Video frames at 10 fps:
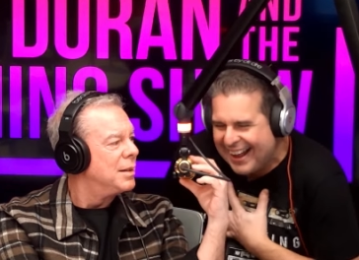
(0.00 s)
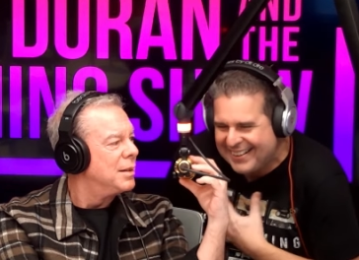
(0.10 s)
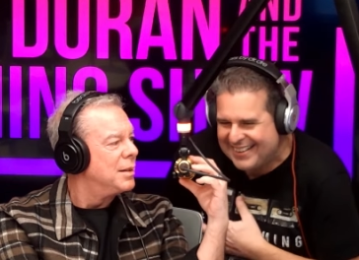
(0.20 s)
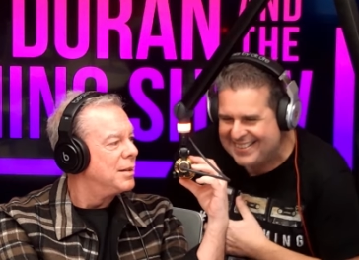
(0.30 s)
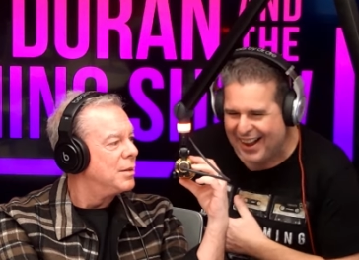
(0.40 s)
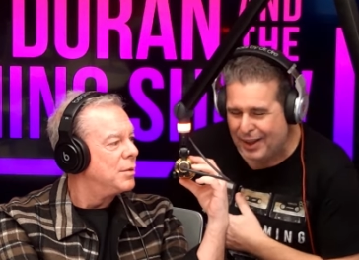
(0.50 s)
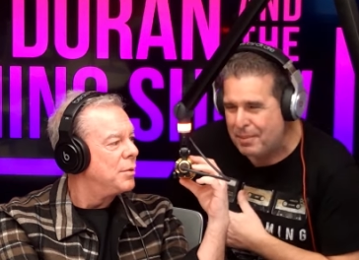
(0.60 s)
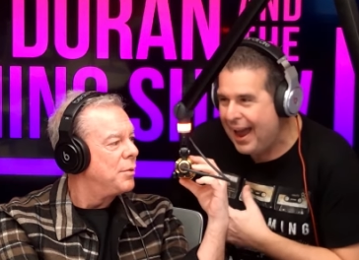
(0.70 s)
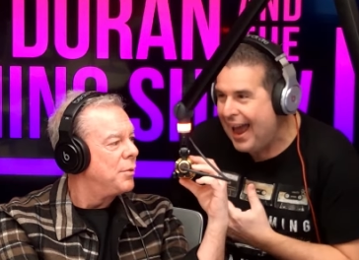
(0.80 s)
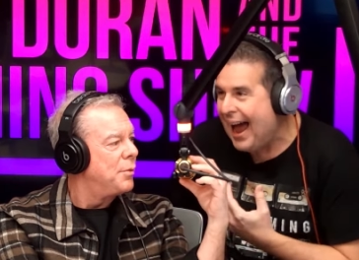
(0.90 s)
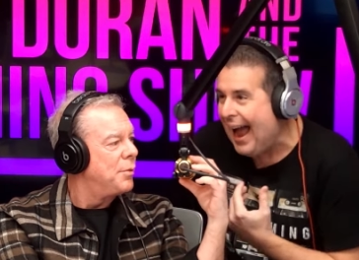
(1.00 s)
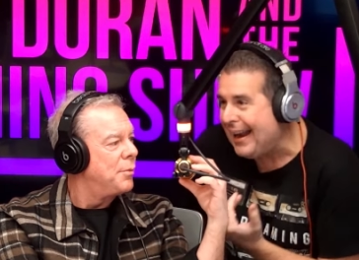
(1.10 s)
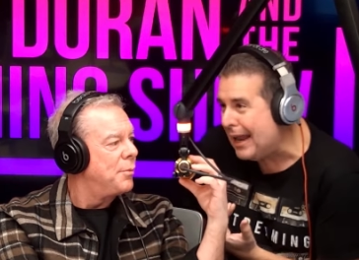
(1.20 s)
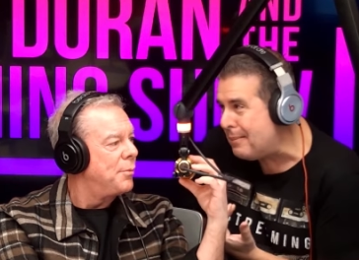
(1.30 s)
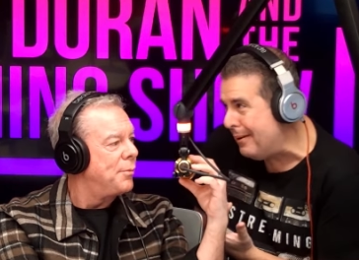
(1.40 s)
Speaker 1: then to tell them, I
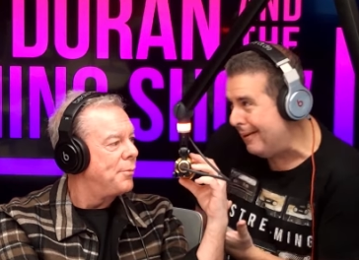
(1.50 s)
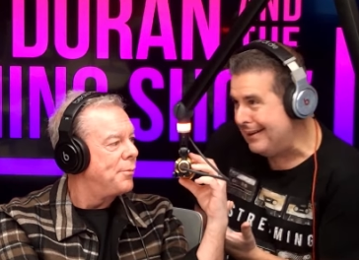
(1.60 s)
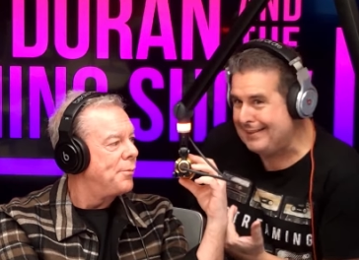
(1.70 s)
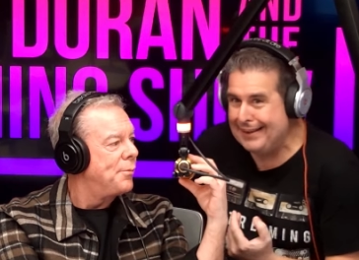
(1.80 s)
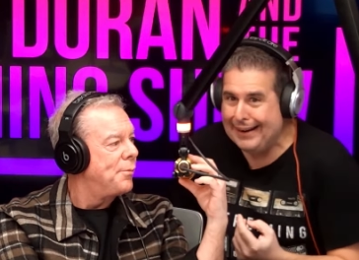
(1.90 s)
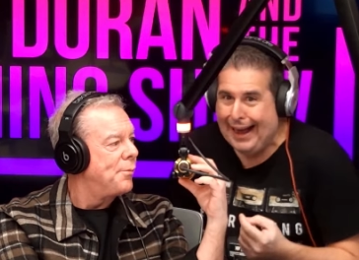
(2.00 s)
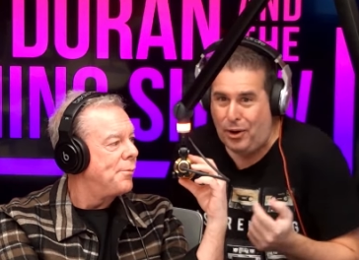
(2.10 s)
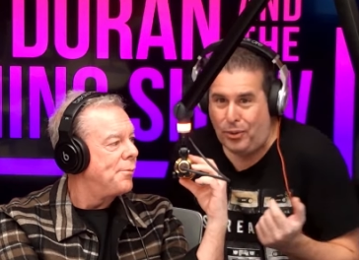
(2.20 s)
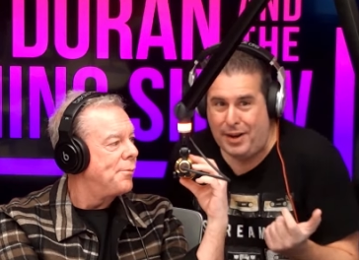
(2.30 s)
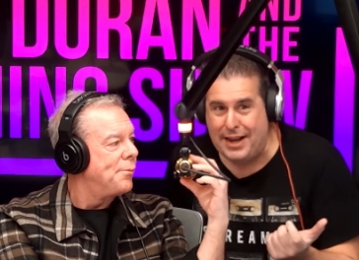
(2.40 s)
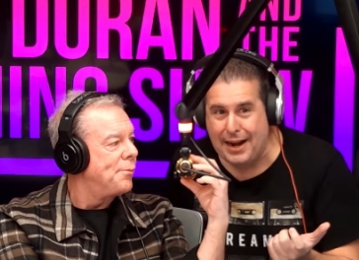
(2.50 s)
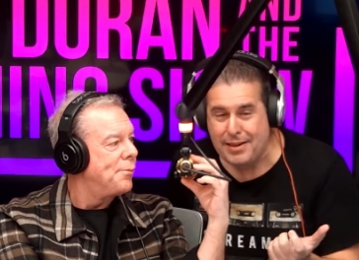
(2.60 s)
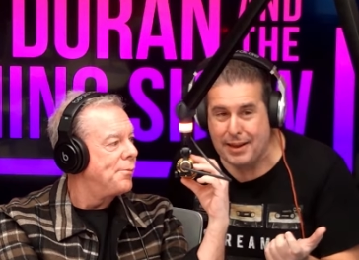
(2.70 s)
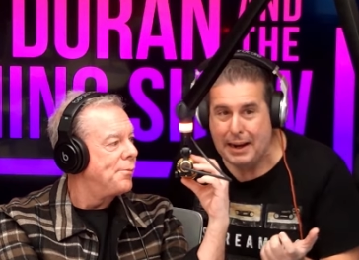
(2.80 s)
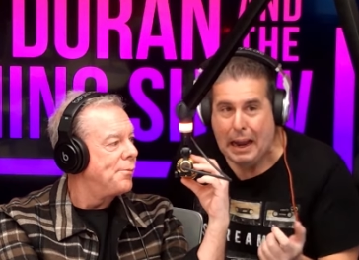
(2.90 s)
got to be honest, I don't need
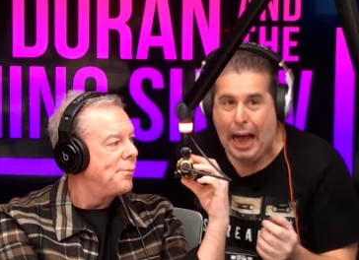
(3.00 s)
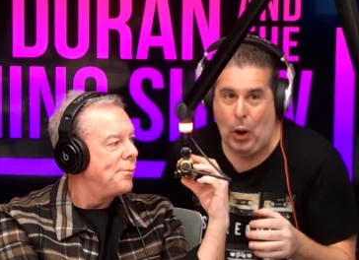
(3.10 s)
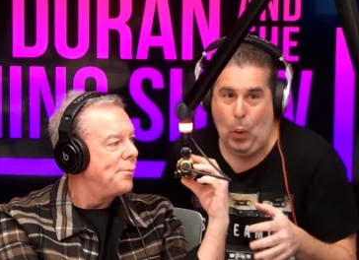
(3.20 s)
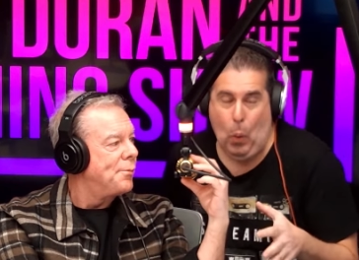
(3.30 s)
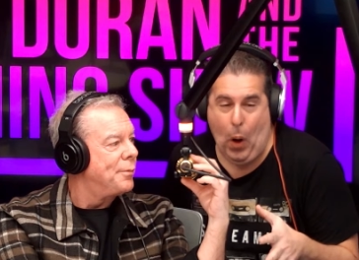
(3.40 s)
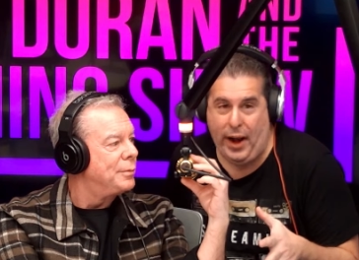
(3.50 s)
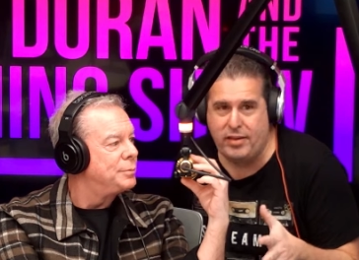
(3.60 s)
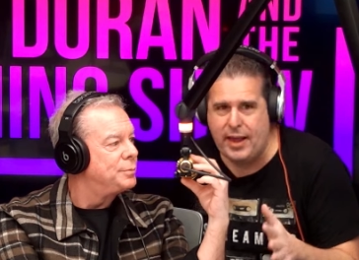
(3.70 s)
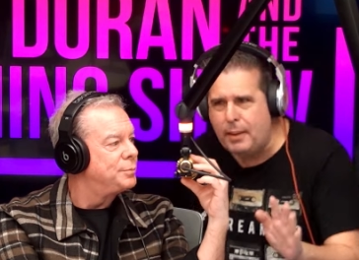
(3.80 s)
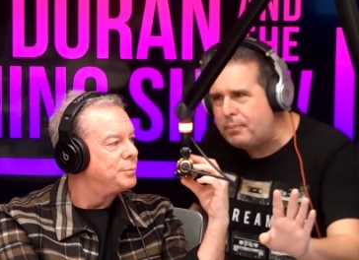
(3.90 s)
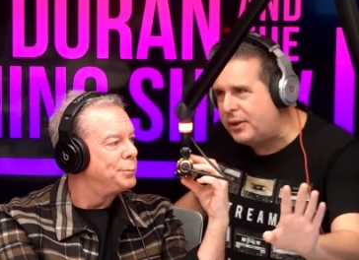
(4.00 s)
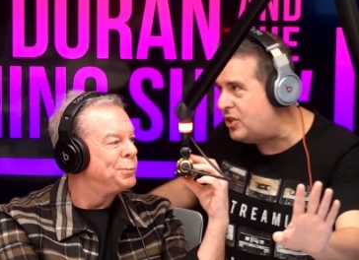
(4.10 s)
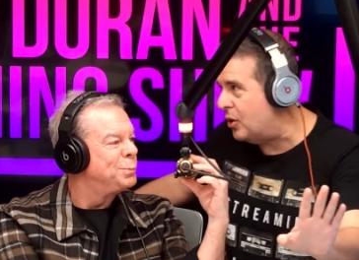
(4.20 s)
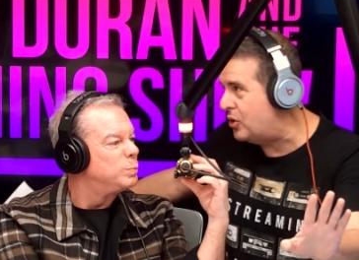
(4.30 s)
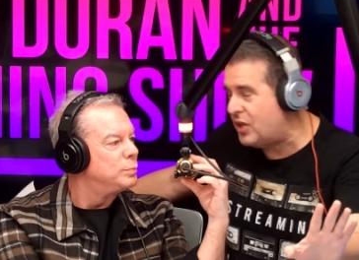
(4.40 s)
anything. I don't want anything.
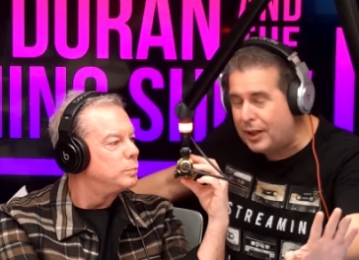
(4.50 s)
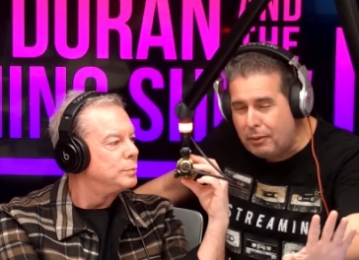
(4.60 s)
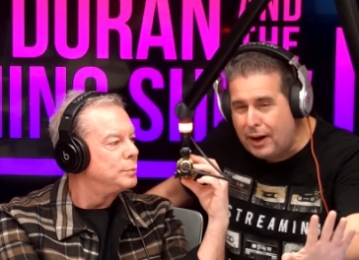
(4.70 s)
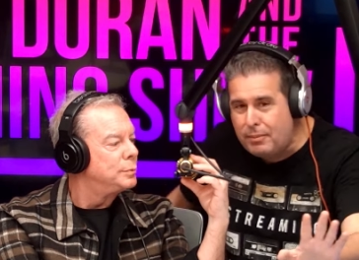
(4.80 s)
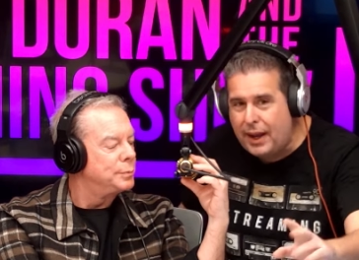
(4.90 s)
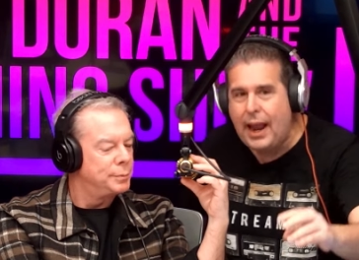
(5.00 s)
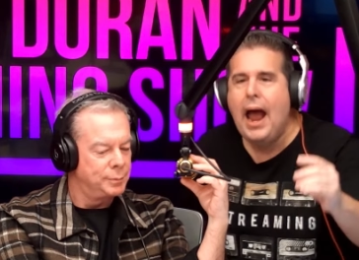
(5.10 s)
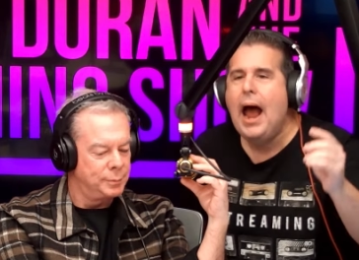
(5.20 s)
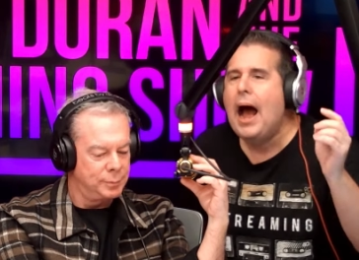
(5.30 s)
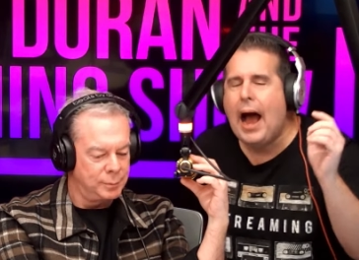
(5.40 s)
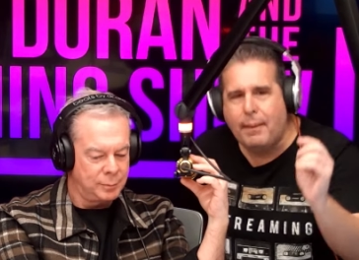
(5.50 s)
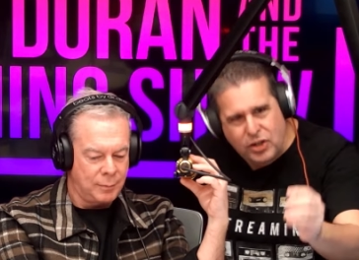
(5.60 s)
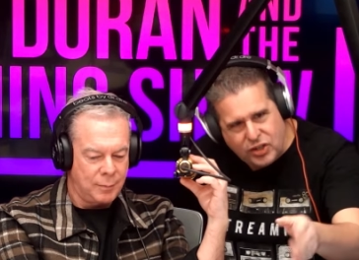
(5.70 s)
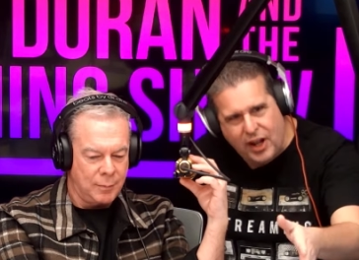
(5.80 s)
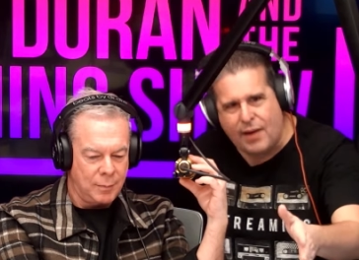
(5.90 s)
Please don't celebrate me. I'm
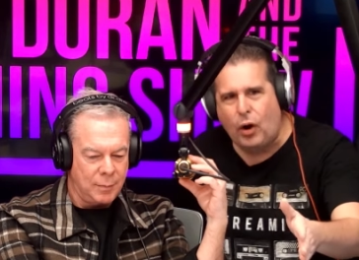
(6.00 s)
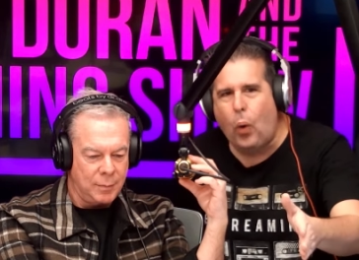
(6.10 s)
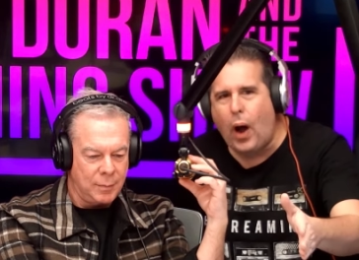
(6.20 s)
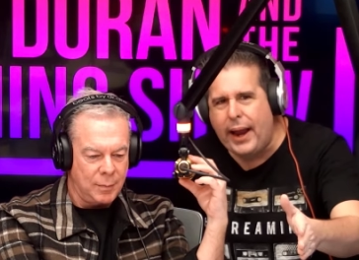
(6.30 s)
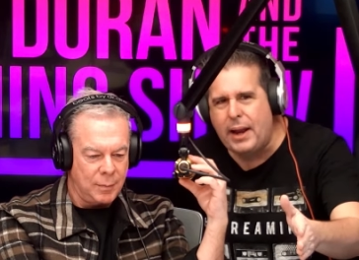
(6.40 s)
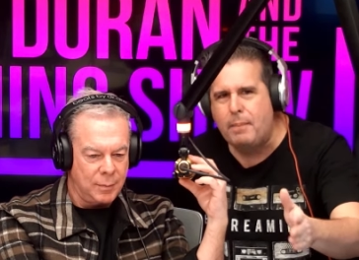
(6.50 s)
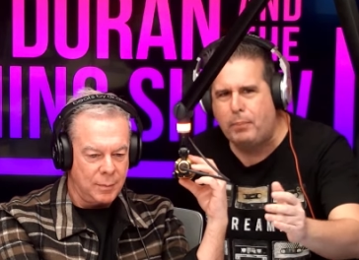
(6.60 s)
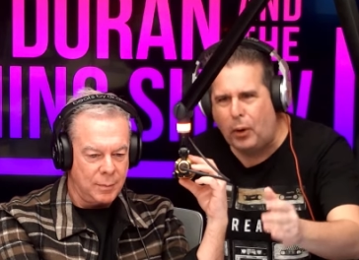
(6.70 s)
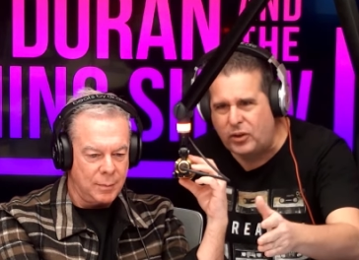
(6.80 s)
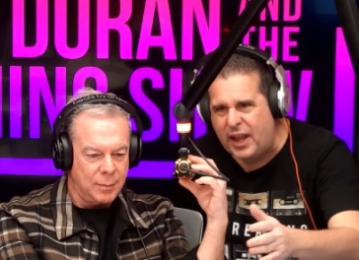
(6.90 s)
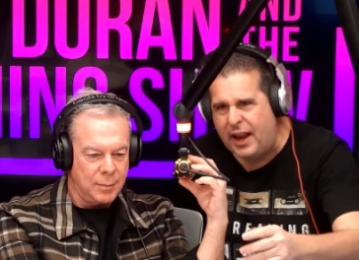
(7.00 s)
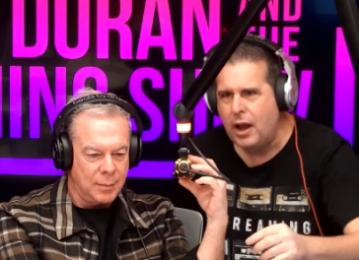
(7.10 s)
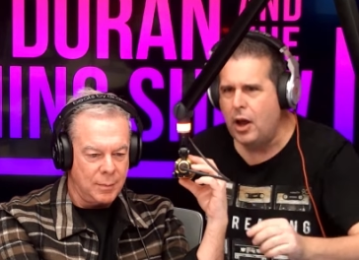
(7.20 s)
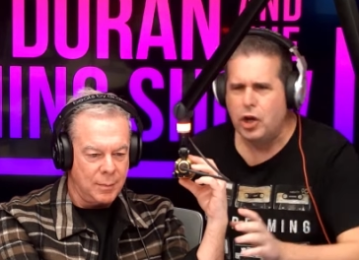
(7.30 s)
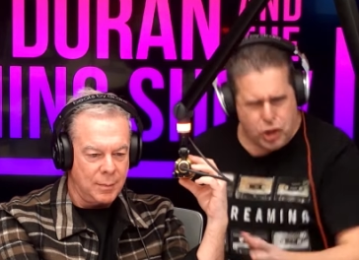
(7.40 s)
just going to have a quiet birthday.
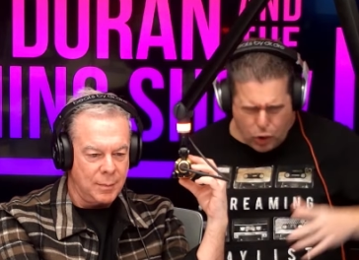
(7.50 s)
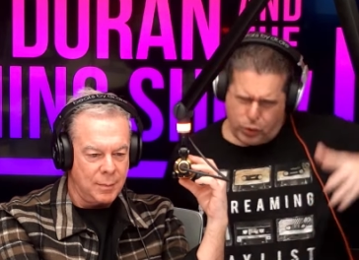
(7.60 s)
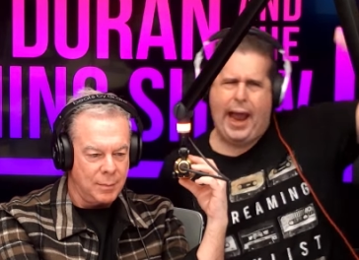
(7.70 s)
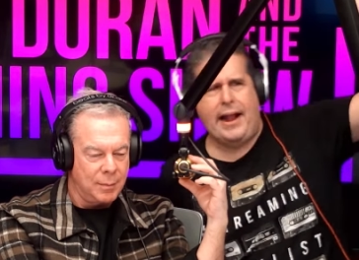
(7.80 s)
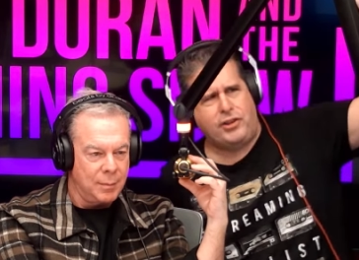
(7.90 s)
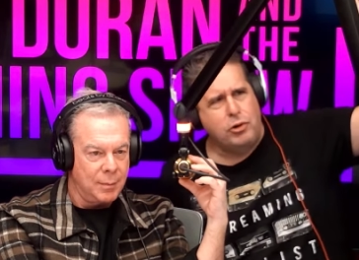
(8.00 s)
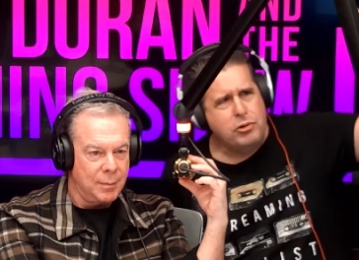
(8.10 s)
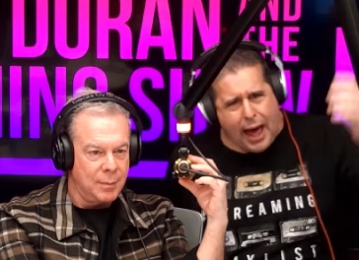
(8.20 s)
You can't do